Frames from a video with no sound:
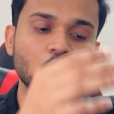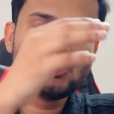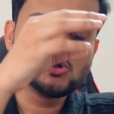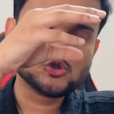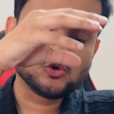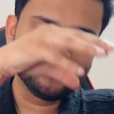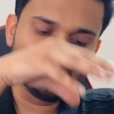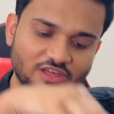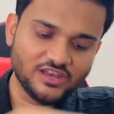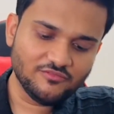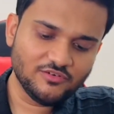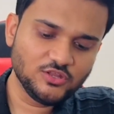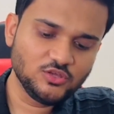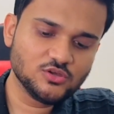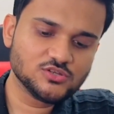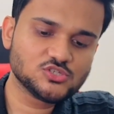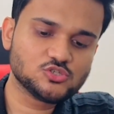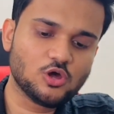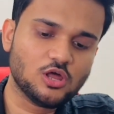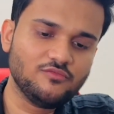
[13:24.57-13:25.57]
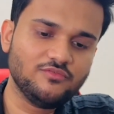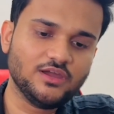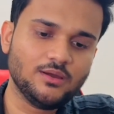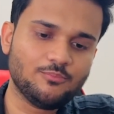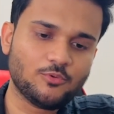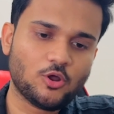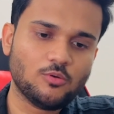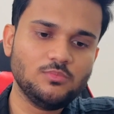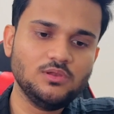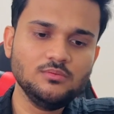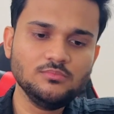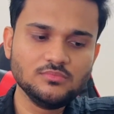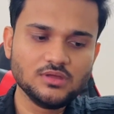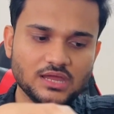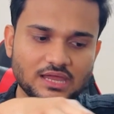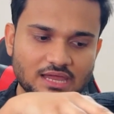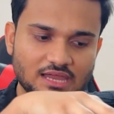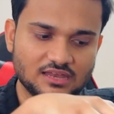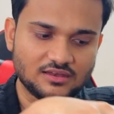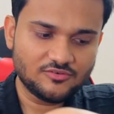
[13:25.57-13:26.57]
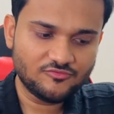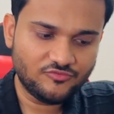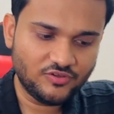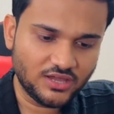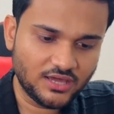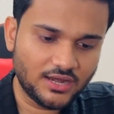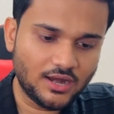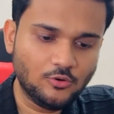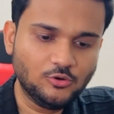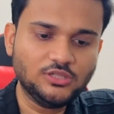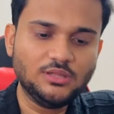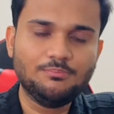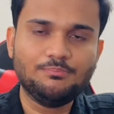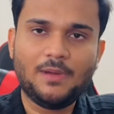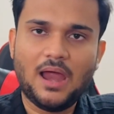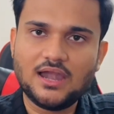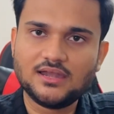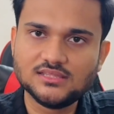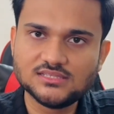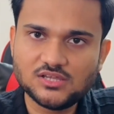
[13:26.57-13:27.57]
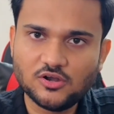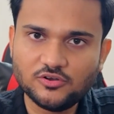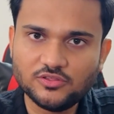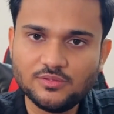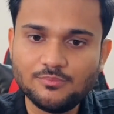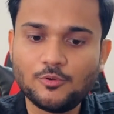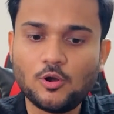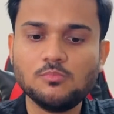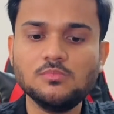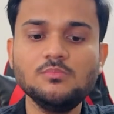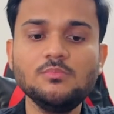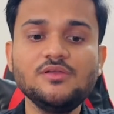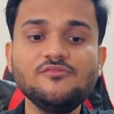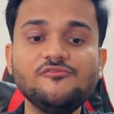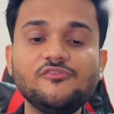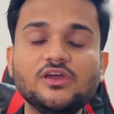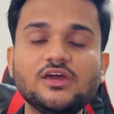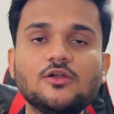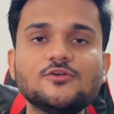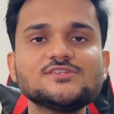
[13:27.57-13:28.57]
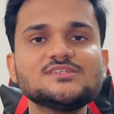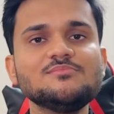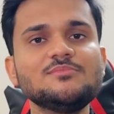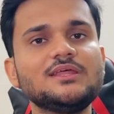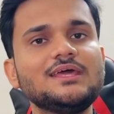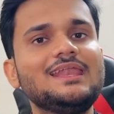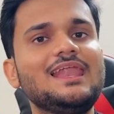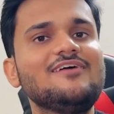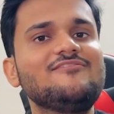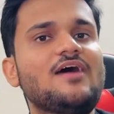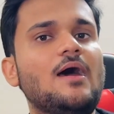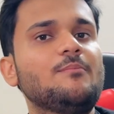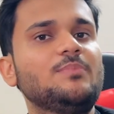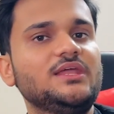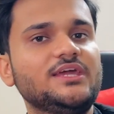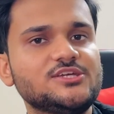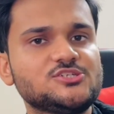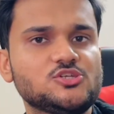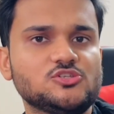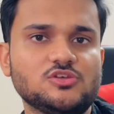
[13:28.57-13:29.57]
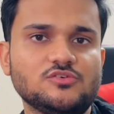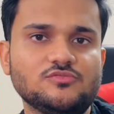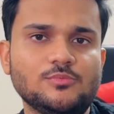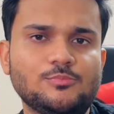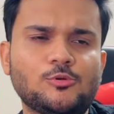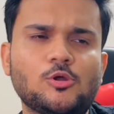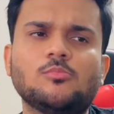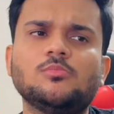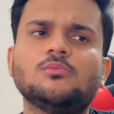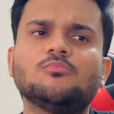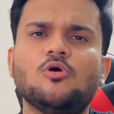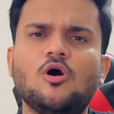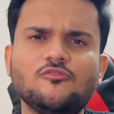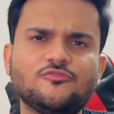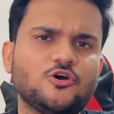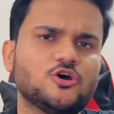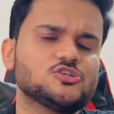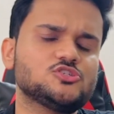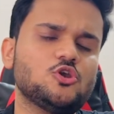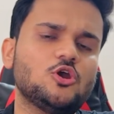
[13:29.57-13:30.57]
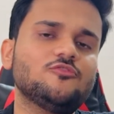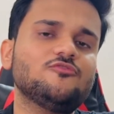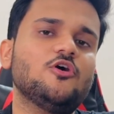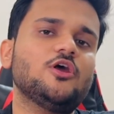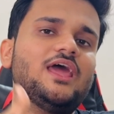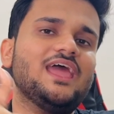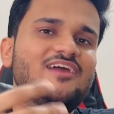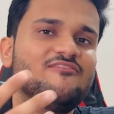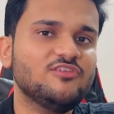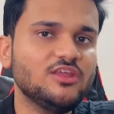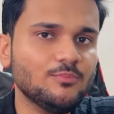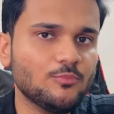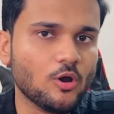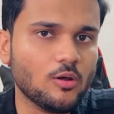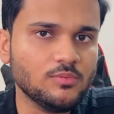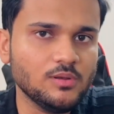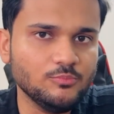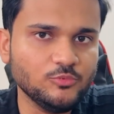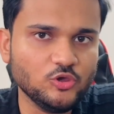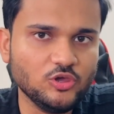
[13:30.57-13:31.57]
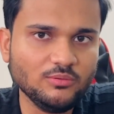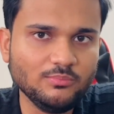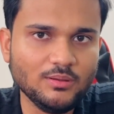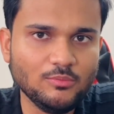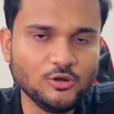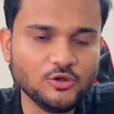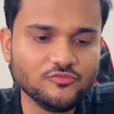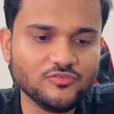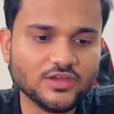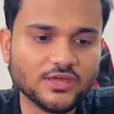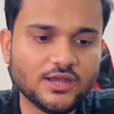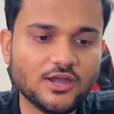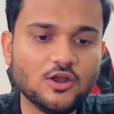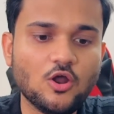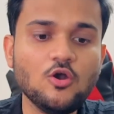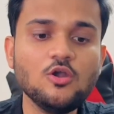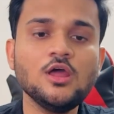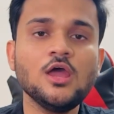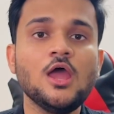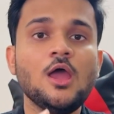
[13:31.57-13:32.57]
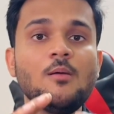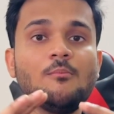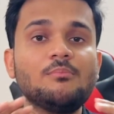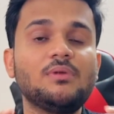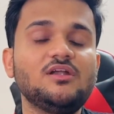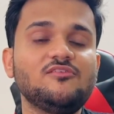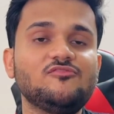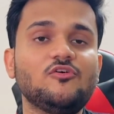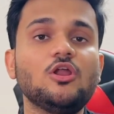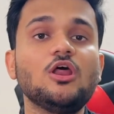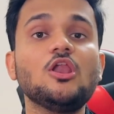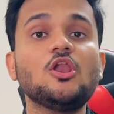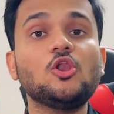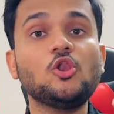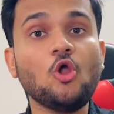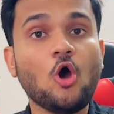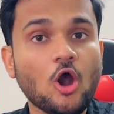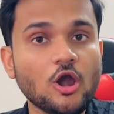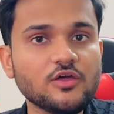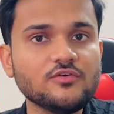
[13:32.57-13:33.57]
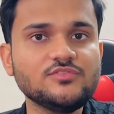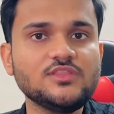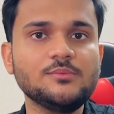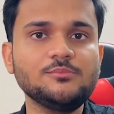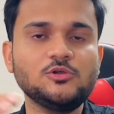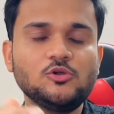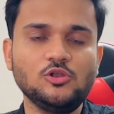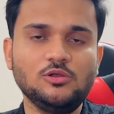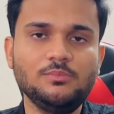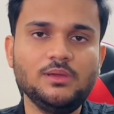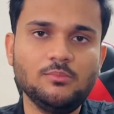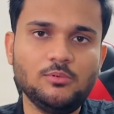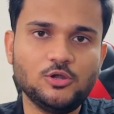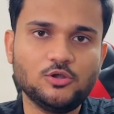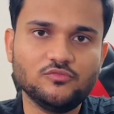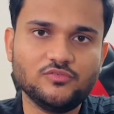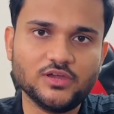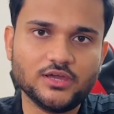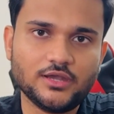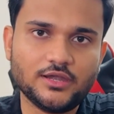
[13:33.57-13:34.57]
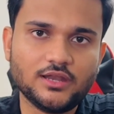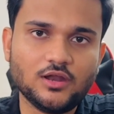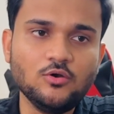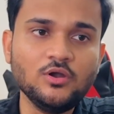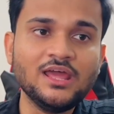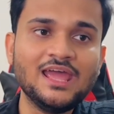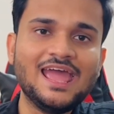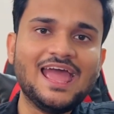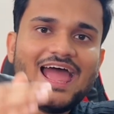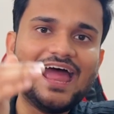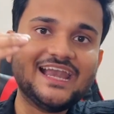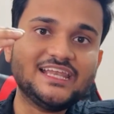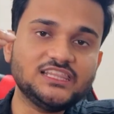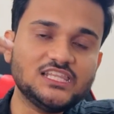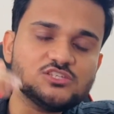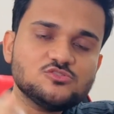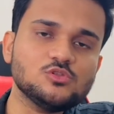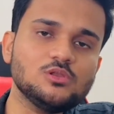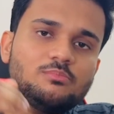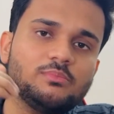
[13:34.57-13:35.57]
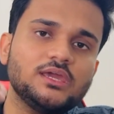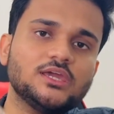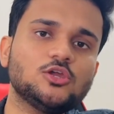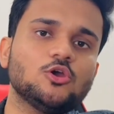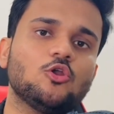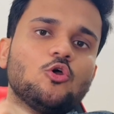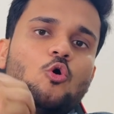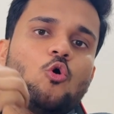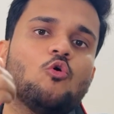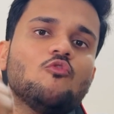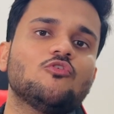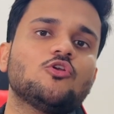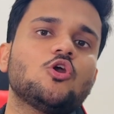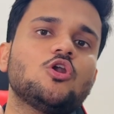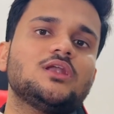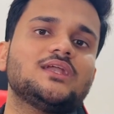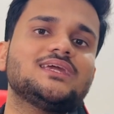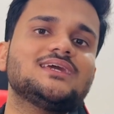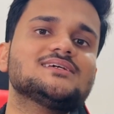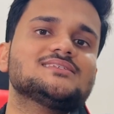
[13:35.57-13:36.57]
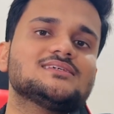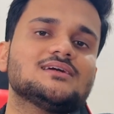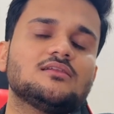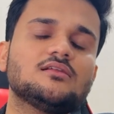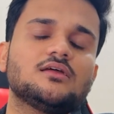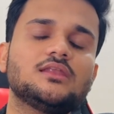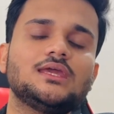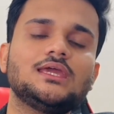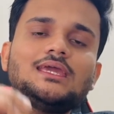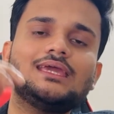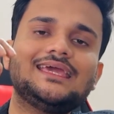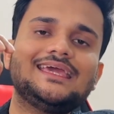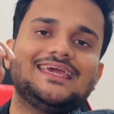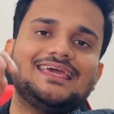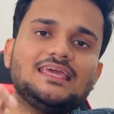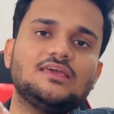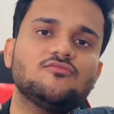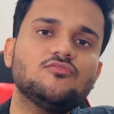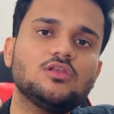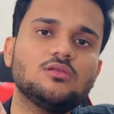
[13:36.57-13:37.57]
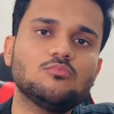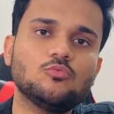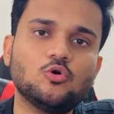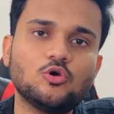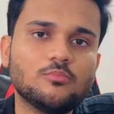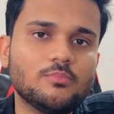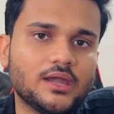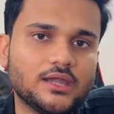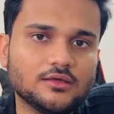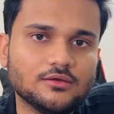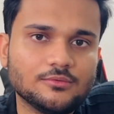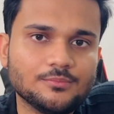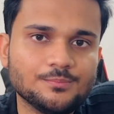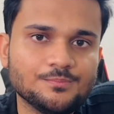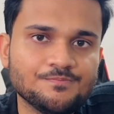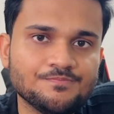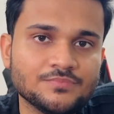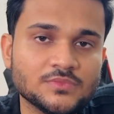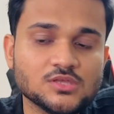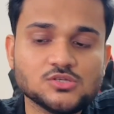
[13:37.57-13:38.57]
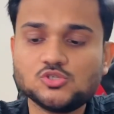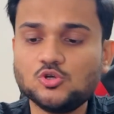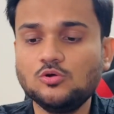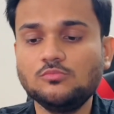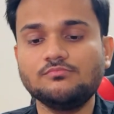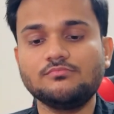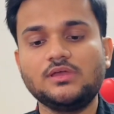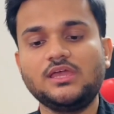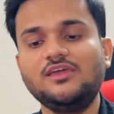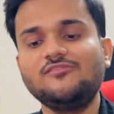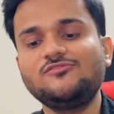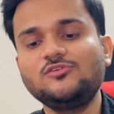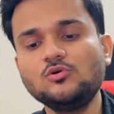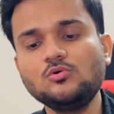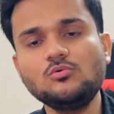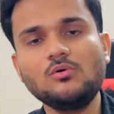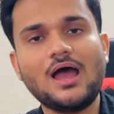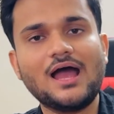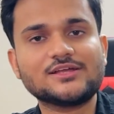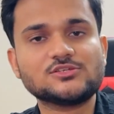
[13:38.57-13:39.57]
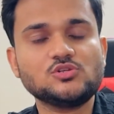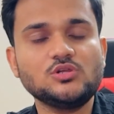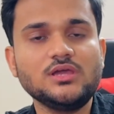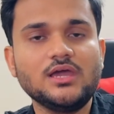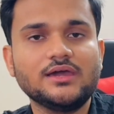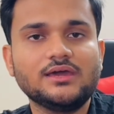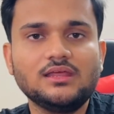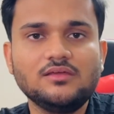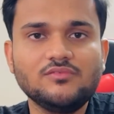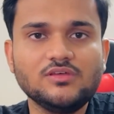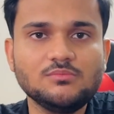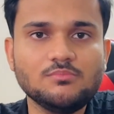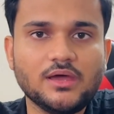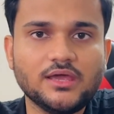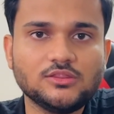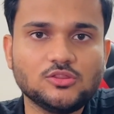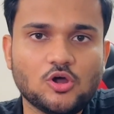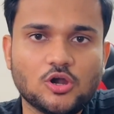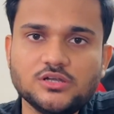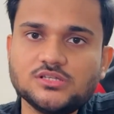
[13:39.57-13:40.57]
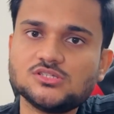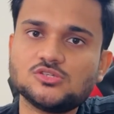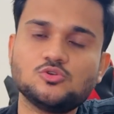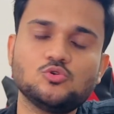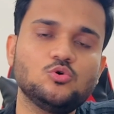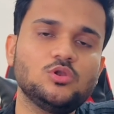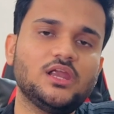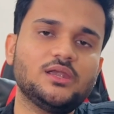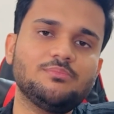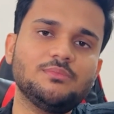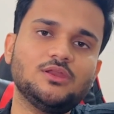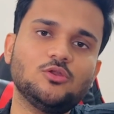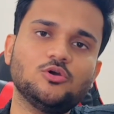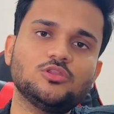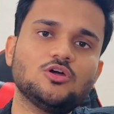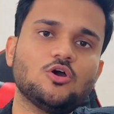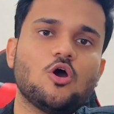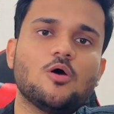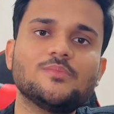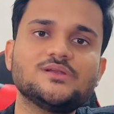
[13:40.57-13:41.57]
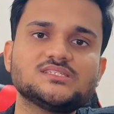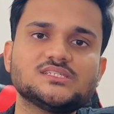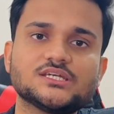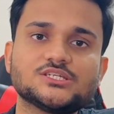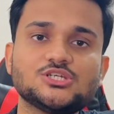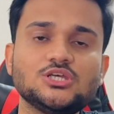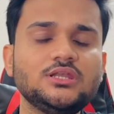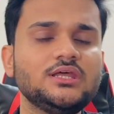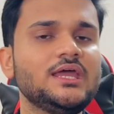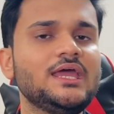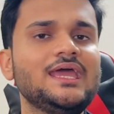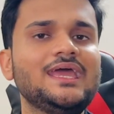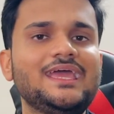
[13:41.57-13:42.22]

So whenever you are solving a problem, figure out the patterns out of the problem and figure out some real life applications of the problem. Of course, not for every problem you will be able to figure it out, but for a lot of them you will be able to figure it out, and this will make your overall DSA learning even more better. So if you actually agree with my thoughts, do let me know in the comment section.